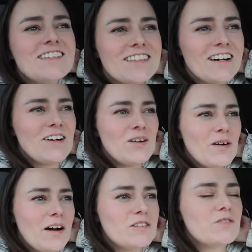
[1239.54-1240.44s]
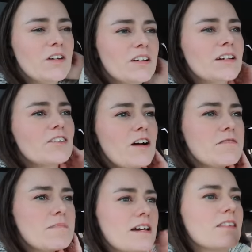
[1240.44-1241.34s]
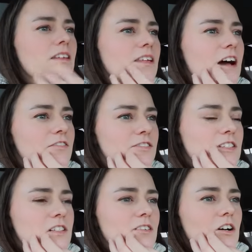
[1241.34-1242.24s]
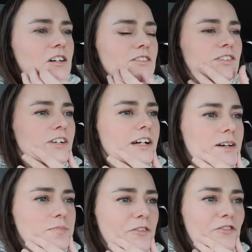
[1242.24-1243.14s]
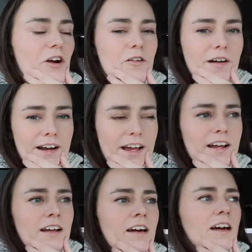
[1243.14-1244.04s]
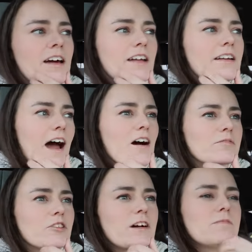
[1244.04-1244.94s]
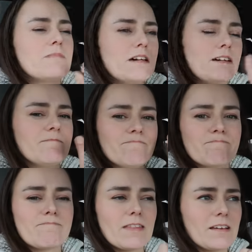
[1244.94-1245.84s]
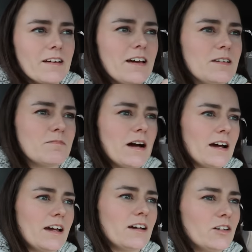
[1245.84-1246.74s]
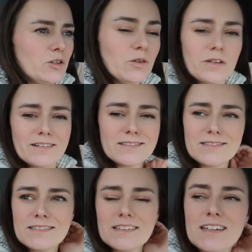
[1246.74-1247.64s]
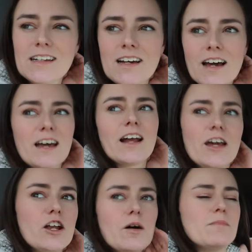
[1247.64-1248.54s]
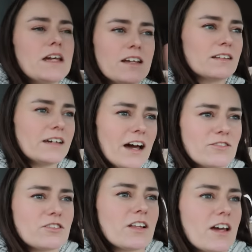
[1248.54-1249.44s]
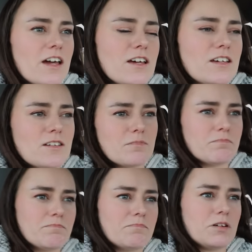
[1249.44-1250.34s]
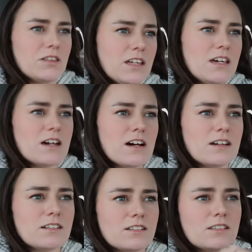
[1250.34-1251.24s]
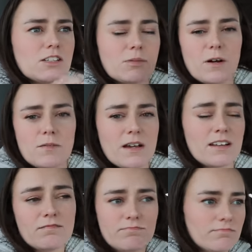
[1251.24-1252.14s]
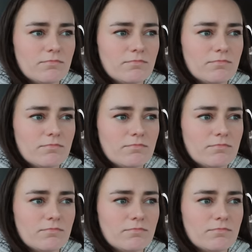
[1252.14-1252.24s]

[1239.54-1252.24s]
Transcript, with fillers: So I was feeling crampy in the left ovary before I went in. Now I'm crampy in my uterus. And it, immediately after they put the, uh, the sperm in,